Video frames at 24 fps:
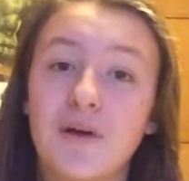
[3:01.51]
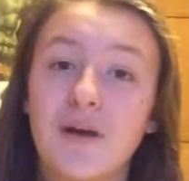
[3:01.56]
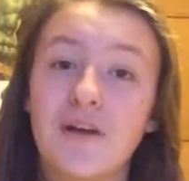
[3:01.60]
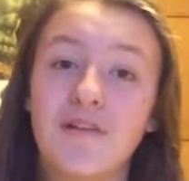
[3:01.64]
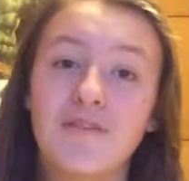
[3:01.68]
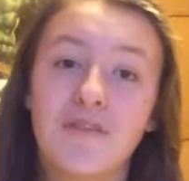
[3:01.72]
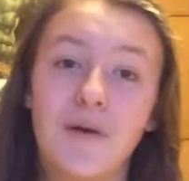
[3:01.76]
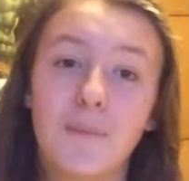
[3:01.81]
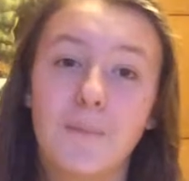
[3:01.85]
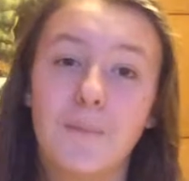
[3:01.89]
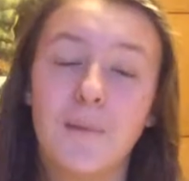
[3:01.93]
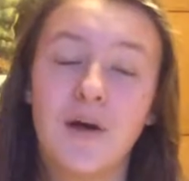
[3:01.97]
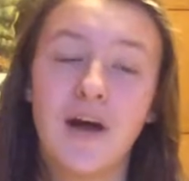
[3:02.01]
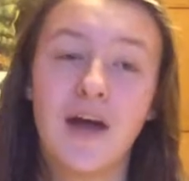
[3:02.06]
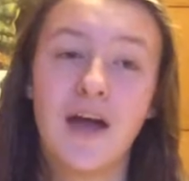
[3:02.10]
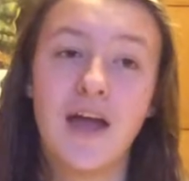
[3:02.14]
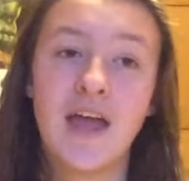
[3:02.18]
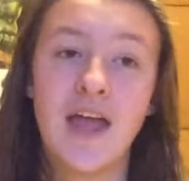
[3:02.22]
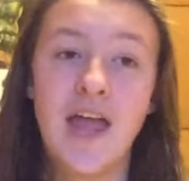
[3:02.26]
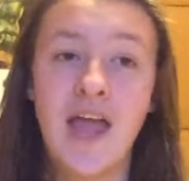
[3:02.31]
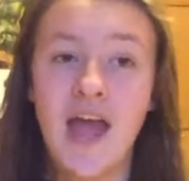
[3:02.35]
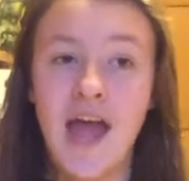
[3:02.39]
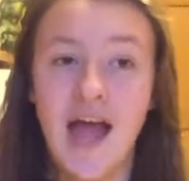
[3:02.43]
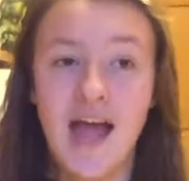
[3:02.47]
by a vampire,
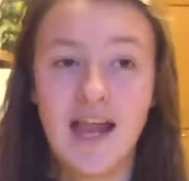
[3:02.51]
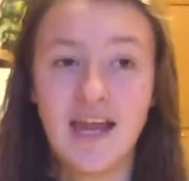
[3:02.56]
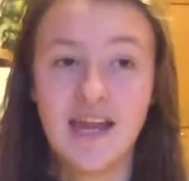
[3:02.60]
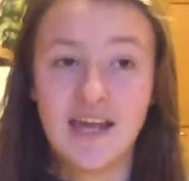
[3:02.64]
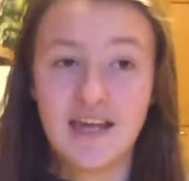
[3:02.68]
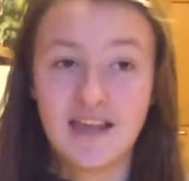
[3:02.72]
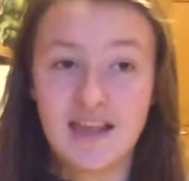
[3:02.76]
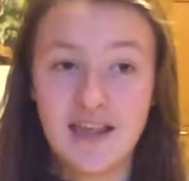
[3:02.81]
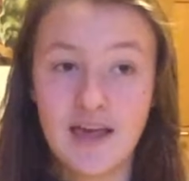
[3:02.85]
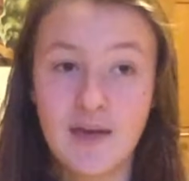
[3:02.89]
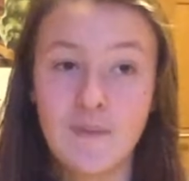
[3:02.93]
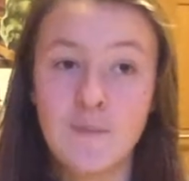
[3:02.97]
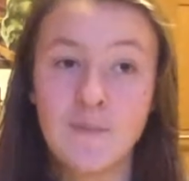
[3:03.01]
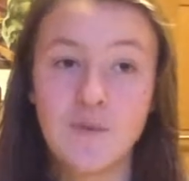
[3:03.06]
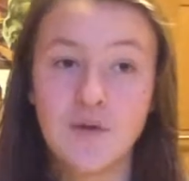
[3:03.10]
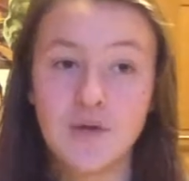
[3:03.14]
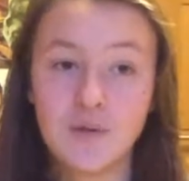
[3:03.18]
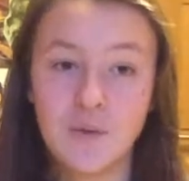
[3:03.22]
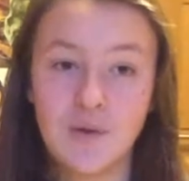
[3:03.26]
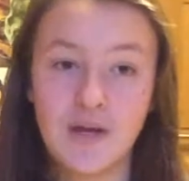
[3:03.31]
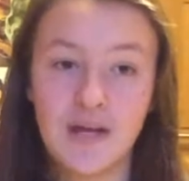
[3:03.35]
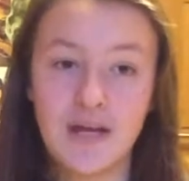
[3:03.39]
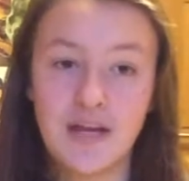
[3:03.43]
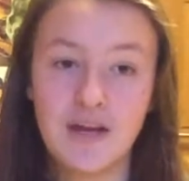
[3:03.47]
and it's in
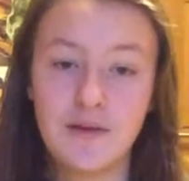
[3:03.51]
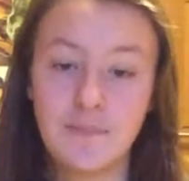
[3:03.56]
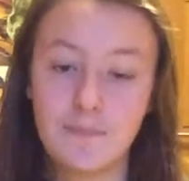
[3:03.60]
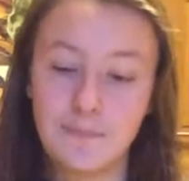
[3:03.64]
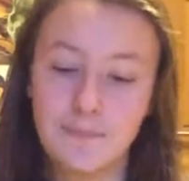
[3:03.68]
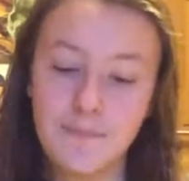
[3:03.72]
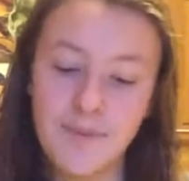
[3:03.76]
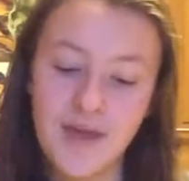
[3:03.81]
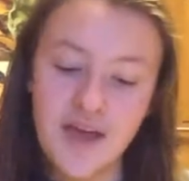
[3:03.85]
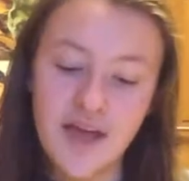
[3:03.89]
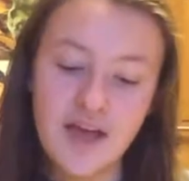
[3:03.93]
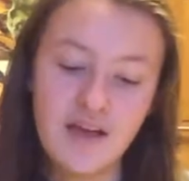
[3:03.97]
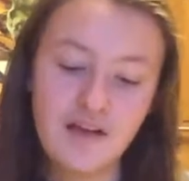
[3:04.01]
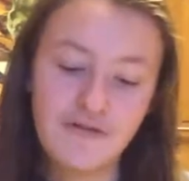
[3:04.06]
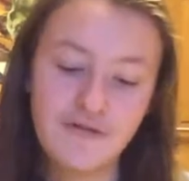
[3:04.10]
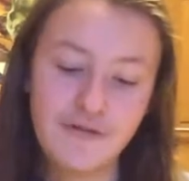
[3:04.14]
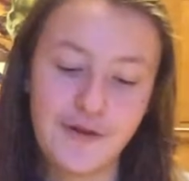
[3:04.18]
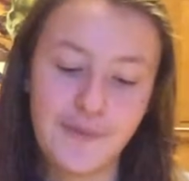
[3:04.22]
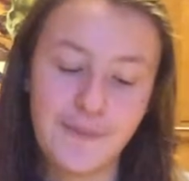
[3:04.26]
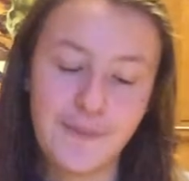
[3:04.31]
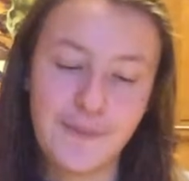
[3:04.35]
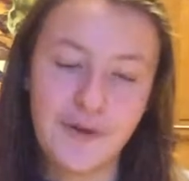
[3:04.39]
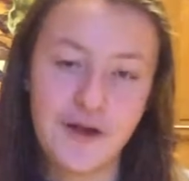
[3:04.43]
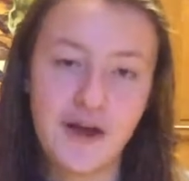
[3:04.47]
between being a
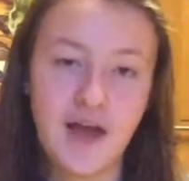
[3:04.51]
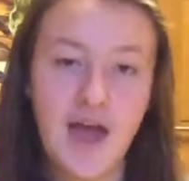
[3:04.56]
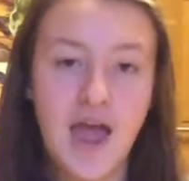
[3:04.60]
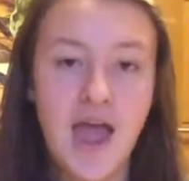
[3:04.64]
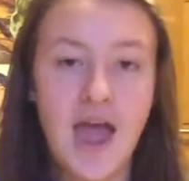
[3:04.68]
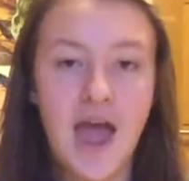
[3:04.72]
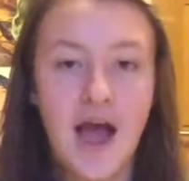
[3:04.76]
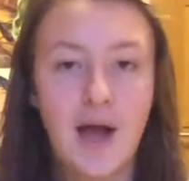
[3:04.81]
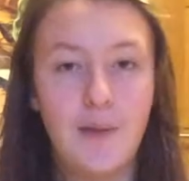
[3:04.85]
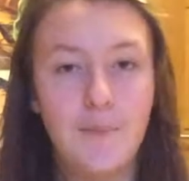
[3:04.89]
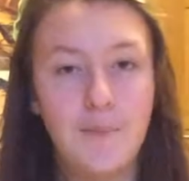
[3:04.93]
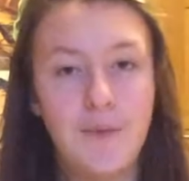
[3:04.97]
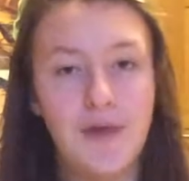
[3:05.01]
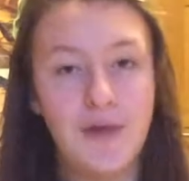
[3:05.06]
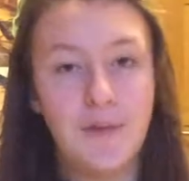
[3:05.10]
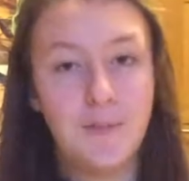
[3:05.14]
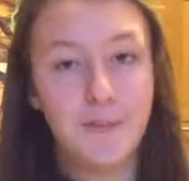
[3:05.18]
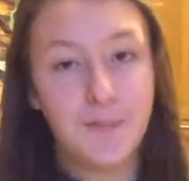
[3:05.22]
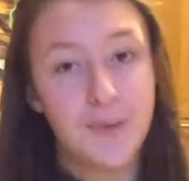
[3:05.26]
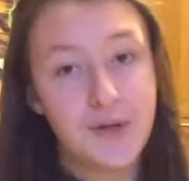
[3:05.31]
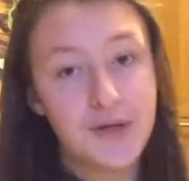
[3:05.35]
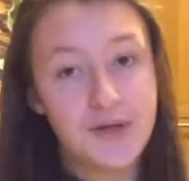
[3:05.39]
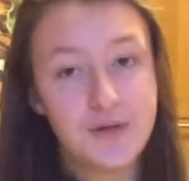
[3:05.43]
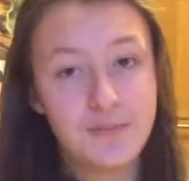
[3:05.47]
vampire and being
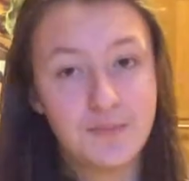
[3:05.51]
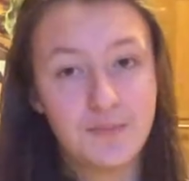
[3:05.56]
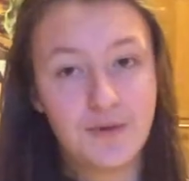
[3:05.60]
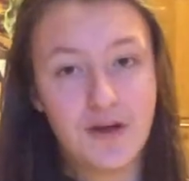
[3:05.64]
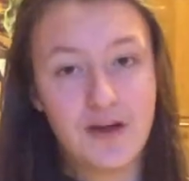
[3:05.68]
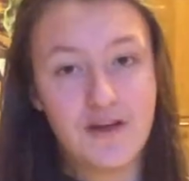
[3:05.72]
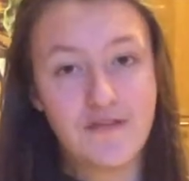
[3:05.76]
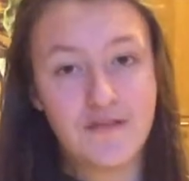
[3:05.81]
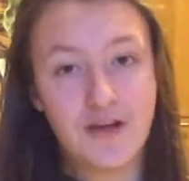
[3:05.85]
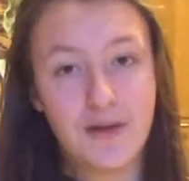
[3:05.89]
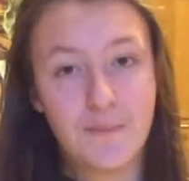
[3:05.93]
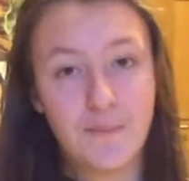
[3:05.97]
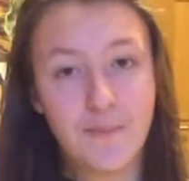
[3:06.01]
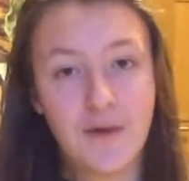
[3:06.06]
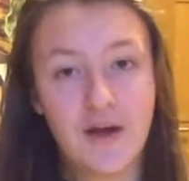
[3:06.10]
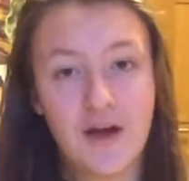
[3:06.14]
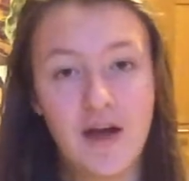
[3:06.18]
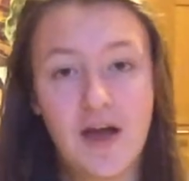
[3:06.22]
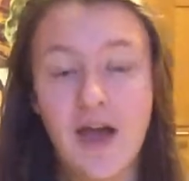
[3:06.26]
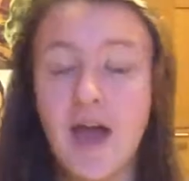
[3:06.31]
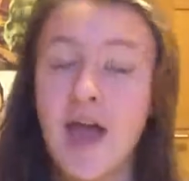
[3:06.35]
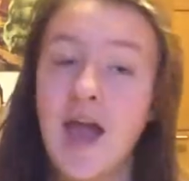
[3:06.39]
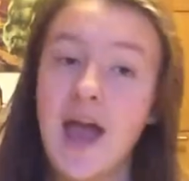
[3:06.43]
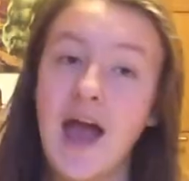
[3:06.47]
bitten by a
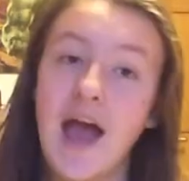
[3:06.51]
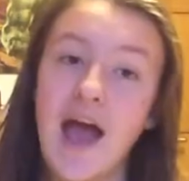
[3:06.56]
vampire,